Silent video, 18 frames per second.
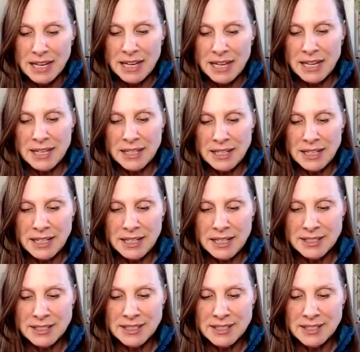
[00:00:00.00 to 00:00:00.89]
It
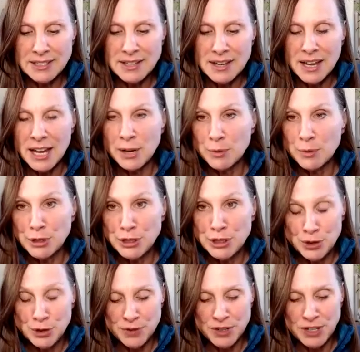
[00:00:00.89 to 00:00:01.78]
is a
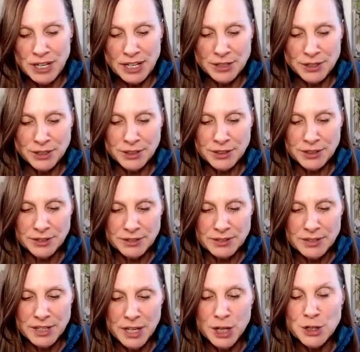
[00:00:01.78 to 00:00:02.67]
rejuvenator,
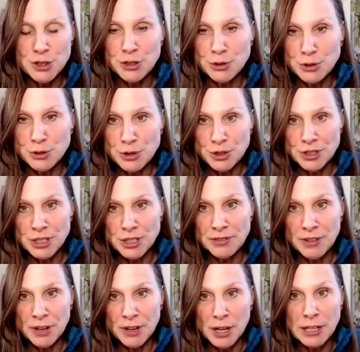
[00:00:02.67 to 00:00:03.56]
a
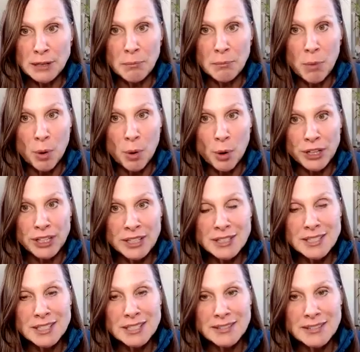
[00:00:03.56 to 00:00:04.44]
nutritive,
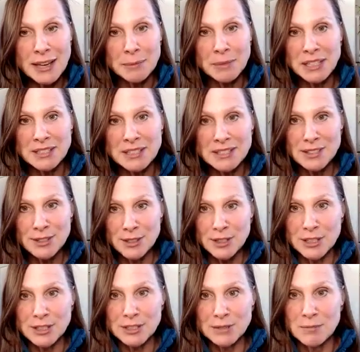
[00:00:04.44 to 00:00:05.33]
emollient. That means it's
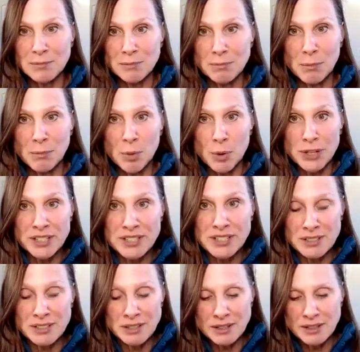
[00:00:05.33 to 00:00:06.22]
going to
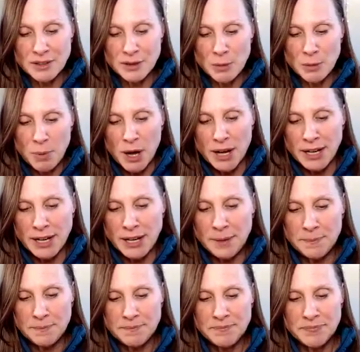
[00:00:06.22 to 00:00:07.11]
moisten the
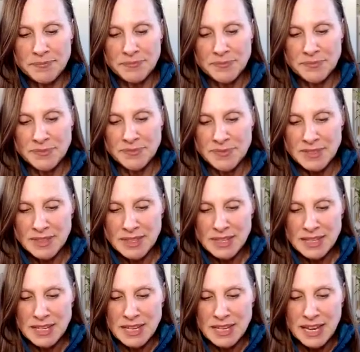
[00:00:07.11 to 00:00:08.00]
body.
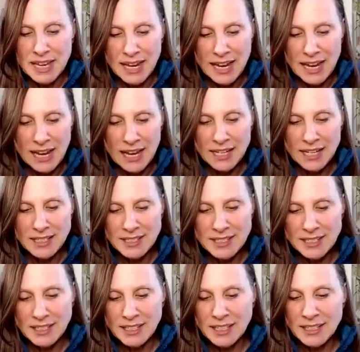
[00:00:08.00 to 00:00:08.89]

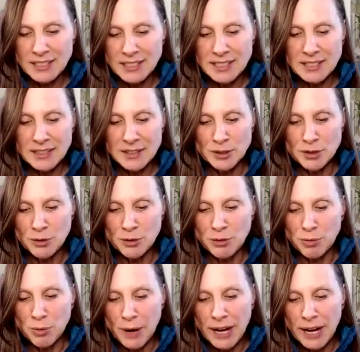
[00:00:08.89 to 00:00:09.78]
And it's
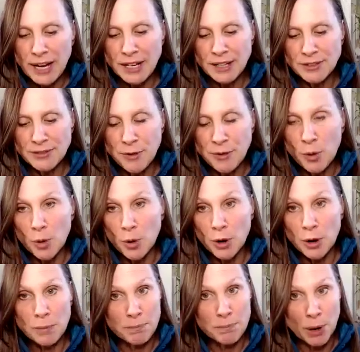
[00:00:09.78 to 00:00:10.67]
great
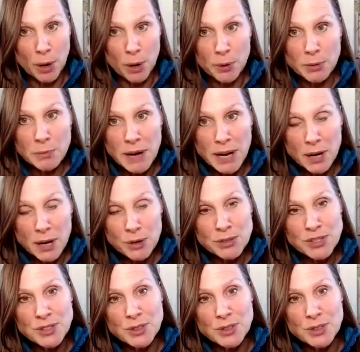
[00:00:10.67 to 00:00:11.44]
for bone marrow.